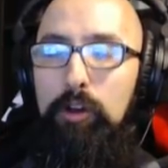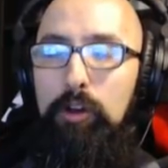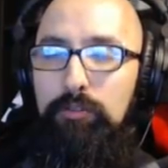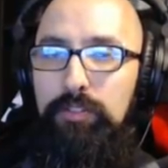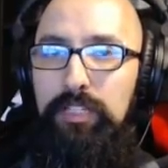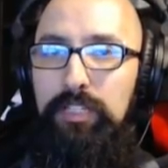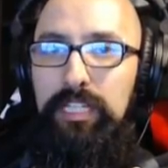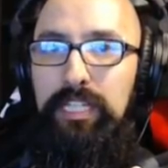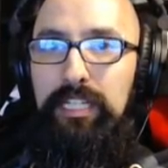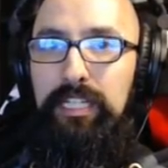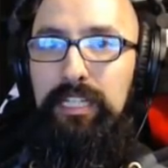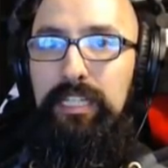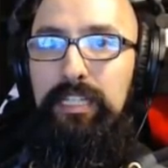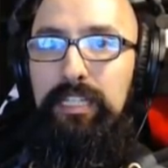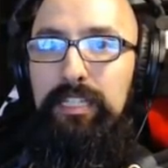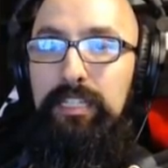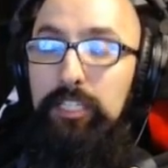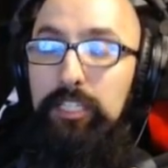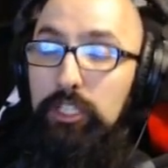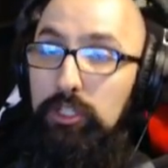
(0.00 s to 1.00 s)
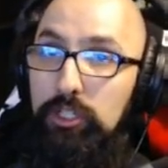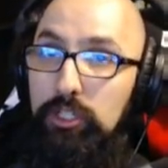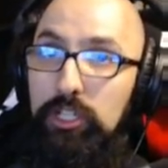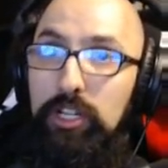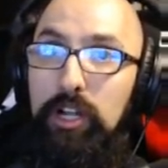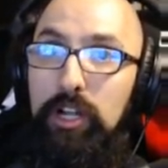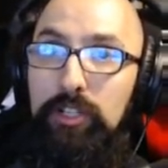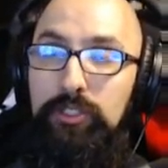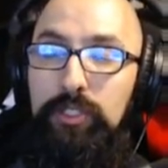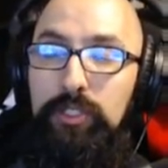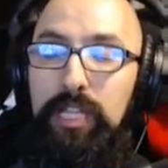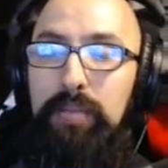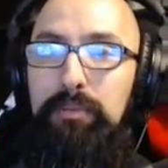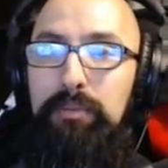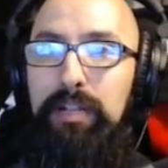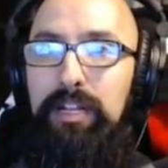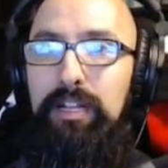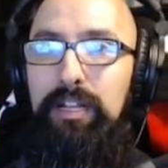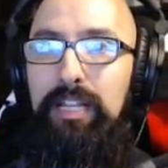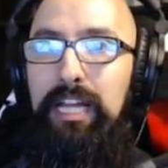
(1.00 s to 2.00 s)
Hopefully. You could also get
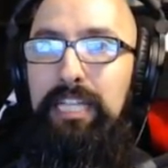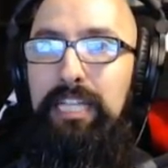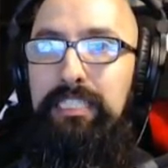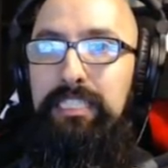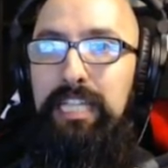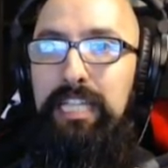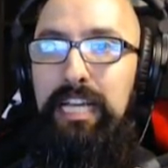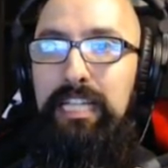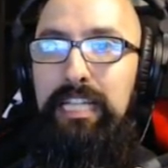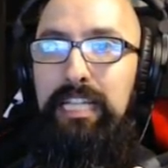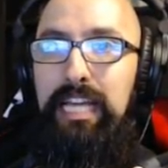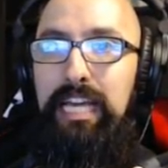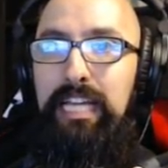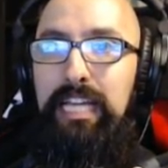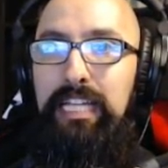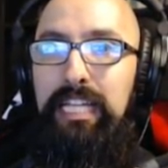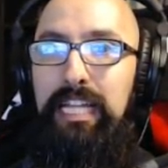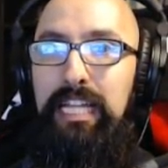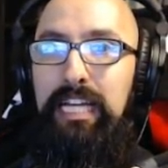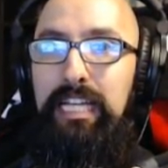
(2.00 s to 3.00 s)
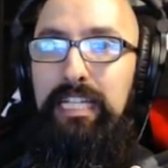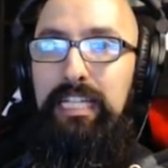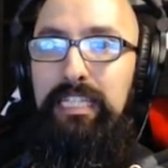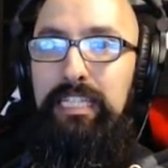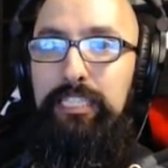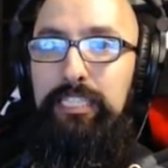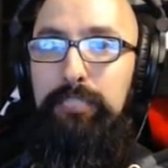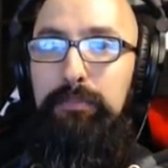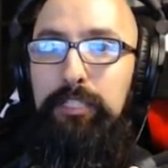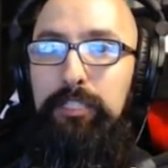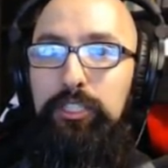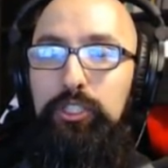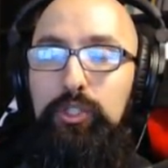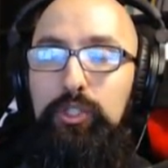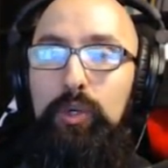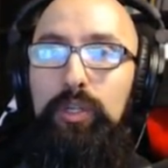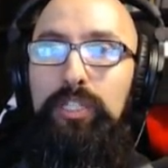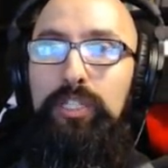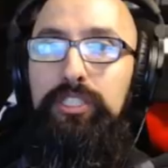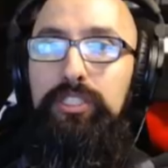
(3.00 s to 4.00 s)
paralyzed, and then this is going to be the
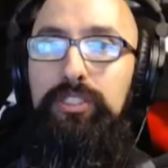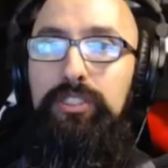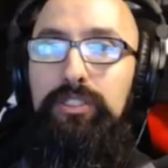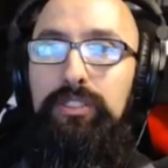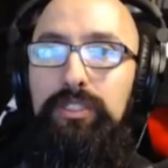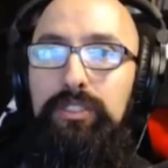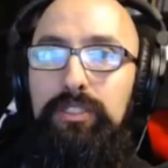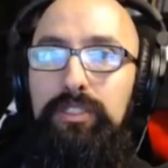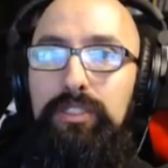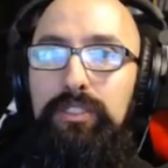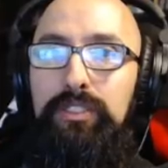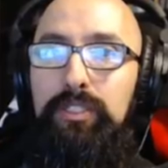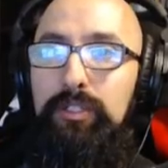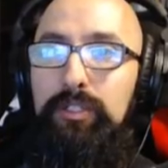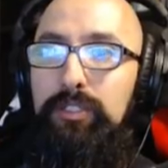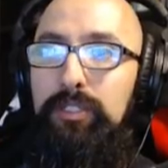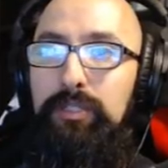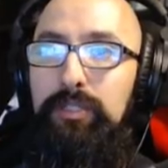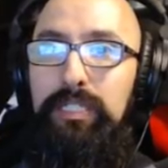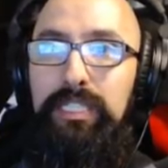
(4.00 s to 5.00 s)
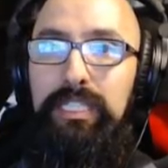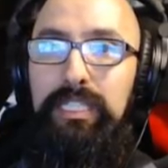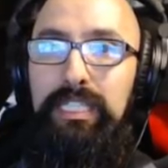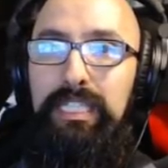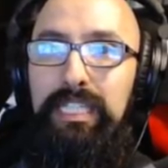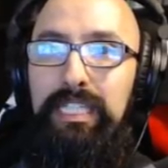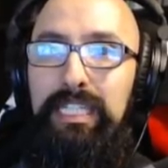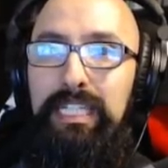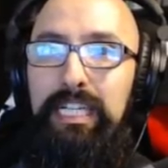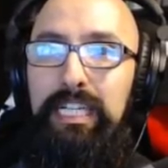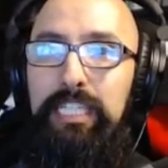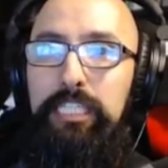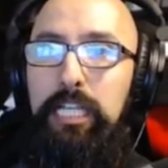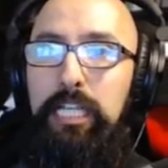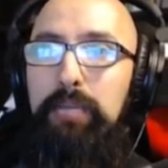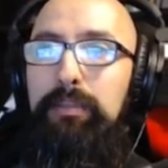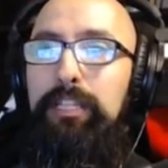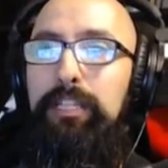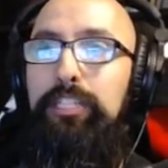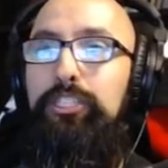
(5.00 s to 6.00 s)
shortest. Don't do it. It's
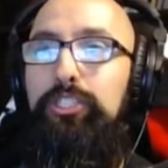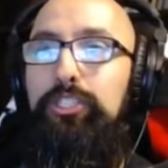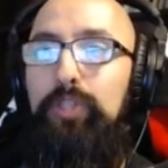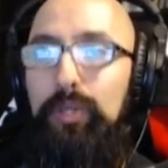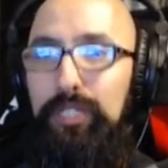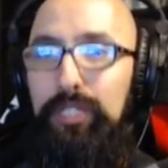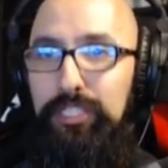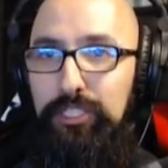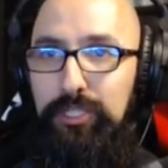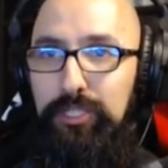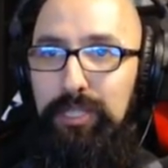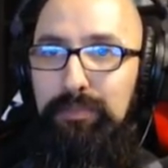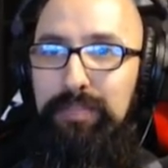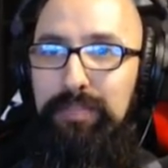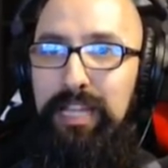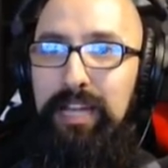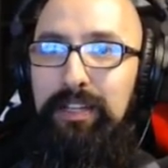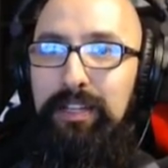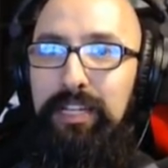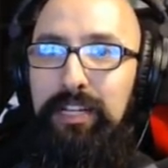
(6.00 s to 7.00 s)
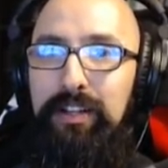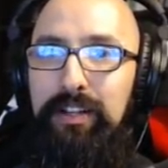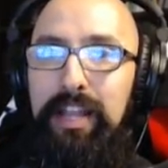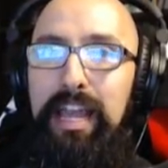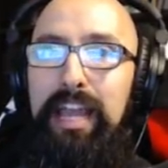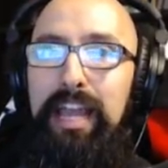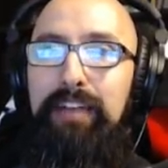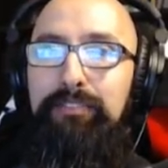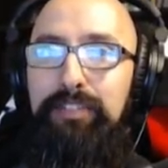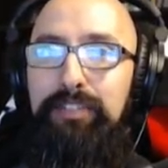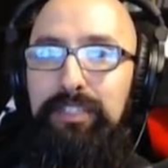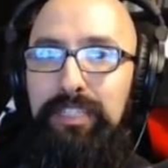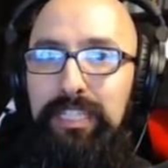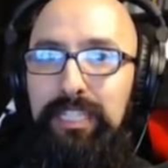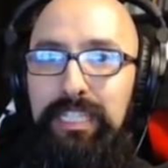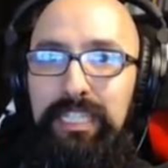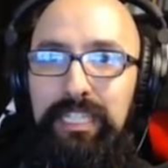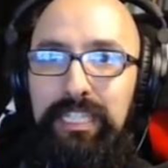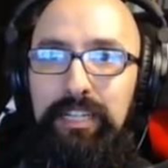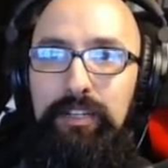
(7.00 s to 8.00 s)
gonna be the shortest trip down here ever.
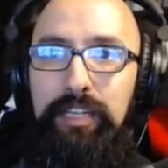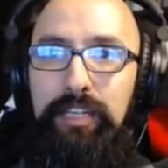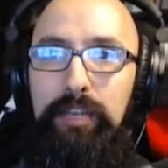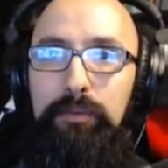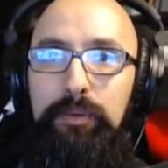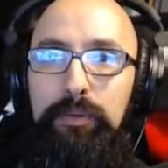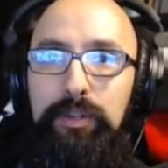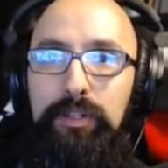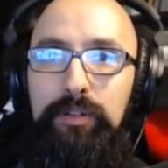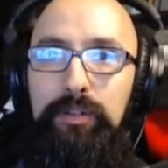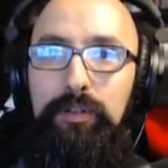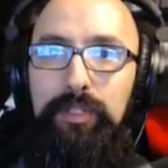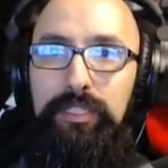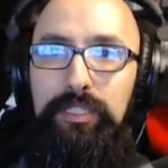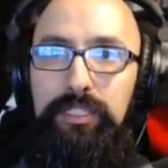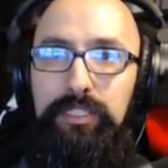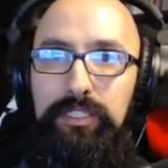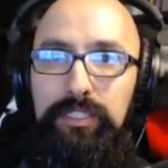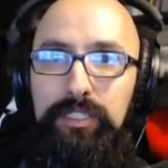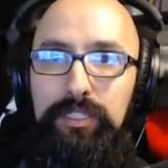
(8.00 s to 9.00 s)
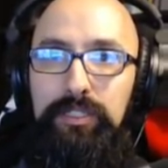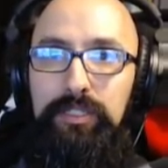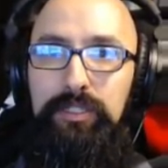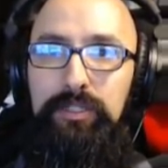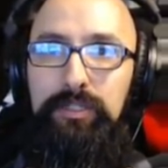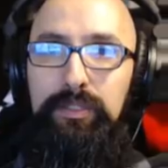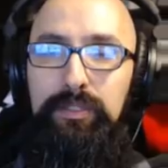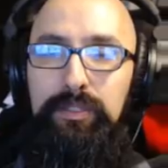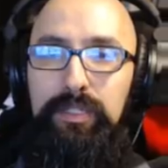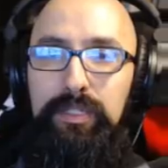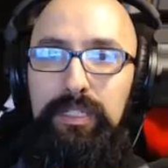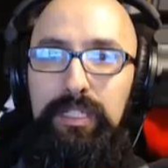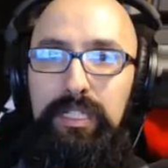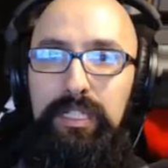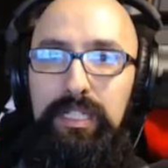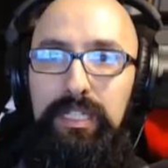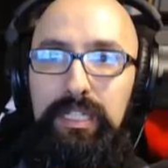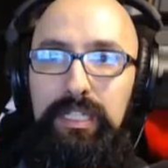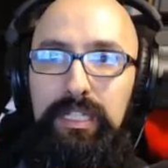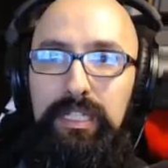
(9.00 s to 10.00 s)
Okay, we're going to do
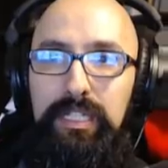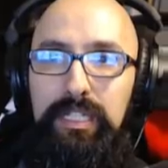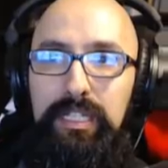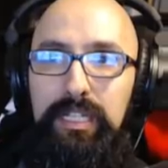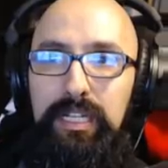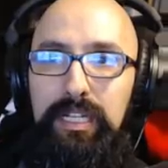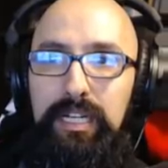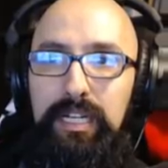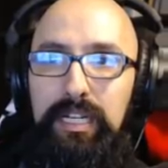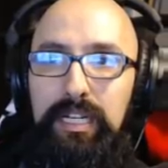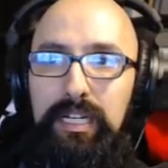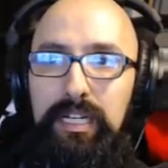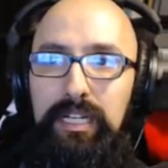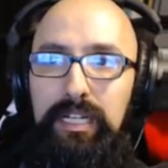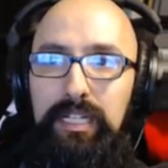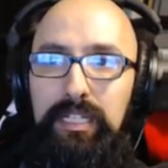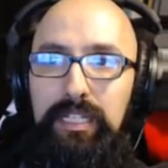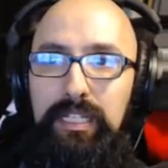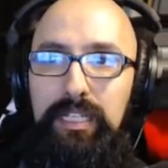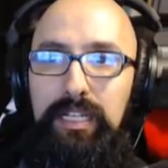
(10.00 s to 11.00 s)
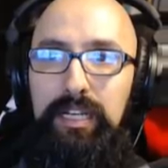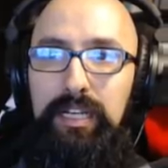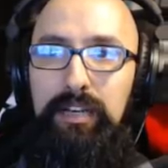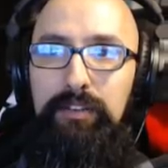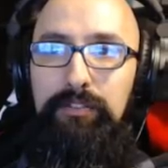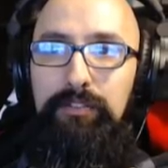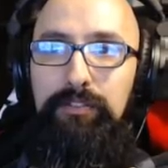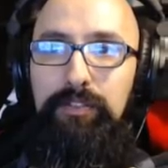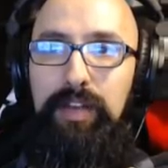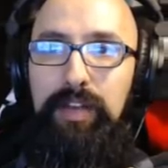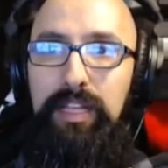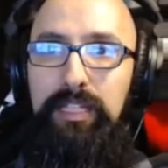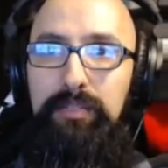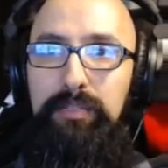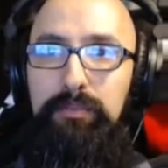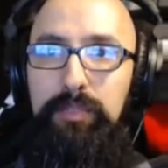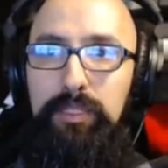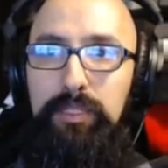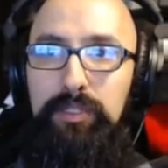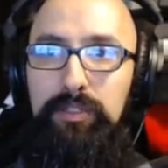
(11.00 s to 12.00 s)
uh, a fight
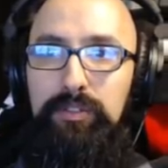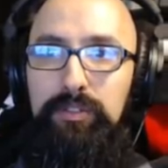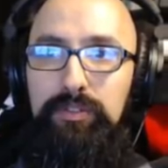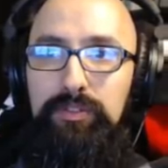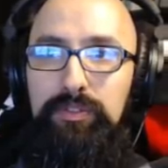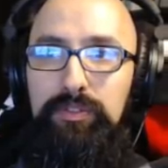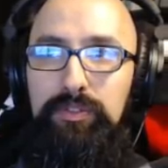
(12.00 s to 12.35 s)
move.